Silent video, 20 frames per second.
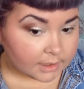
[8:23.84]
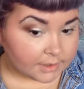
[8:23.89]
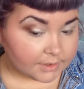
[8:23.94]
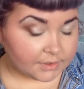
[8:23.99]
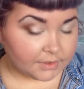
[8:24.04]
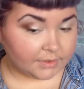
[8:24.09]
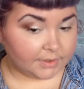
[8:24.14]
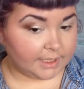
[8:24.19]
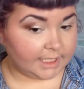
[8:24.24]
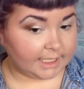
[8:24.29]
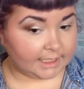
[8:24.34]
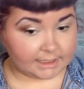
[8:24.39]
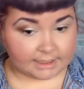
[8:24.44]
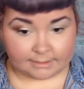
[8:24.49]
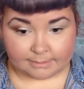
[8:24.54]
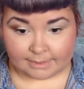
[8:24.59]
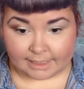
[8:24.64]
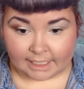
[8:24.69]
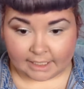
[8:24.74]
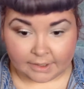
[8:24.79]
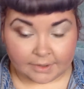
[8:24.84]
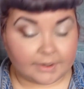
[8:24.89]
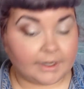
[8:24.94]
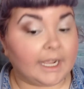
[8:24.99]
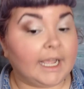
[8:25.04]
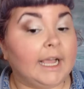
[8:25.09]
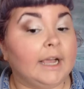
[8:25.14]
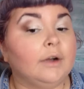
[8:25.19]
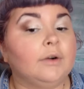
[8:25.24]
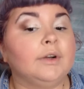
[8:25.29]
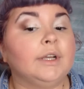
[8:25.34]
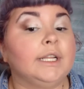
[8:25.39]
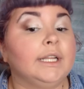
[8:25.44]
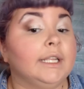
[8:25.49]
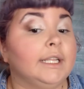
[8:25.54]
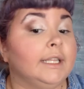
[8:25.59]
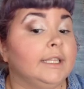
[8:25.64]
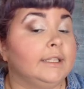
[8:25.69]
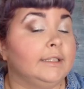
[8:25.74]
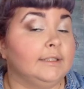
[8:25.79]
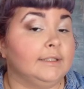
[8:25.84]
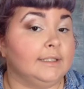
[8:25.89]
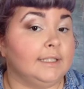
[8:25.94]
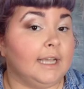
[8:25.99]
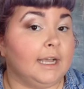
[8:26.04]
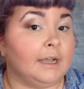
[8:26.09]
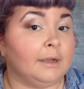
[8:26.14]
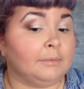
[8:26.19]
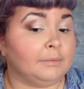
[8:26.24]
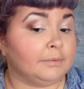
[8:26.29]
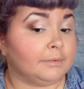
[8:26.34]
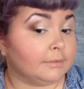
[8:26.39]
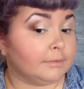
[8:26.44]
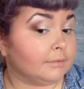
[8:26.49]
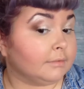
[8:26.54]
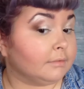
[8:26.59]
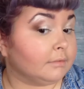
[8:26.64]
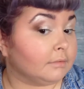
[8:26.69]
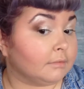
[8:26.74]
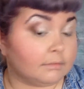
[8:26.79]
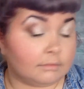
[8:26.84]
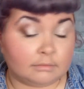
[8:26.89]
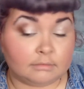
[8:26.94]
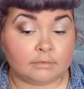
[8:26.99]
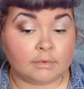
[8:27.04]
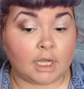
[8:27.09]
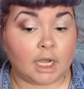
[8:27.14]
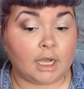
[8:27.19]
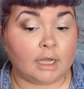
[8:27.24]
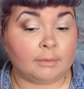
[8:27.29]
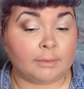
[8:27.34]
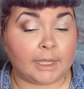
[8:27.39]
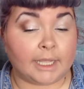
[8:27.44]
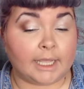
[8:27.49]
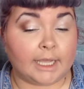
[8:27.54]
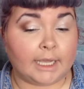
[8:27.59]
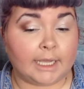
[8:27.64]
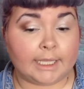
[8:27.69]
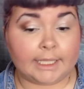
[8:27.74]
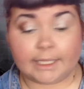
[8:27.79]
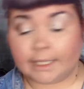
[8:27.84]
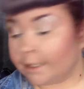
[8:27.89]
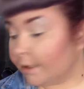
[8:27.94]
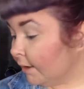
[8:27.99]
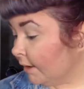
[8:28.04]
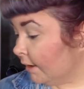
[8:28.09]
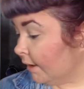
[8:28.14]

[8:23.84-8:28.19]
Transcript: So that's about how it ends up on my eye.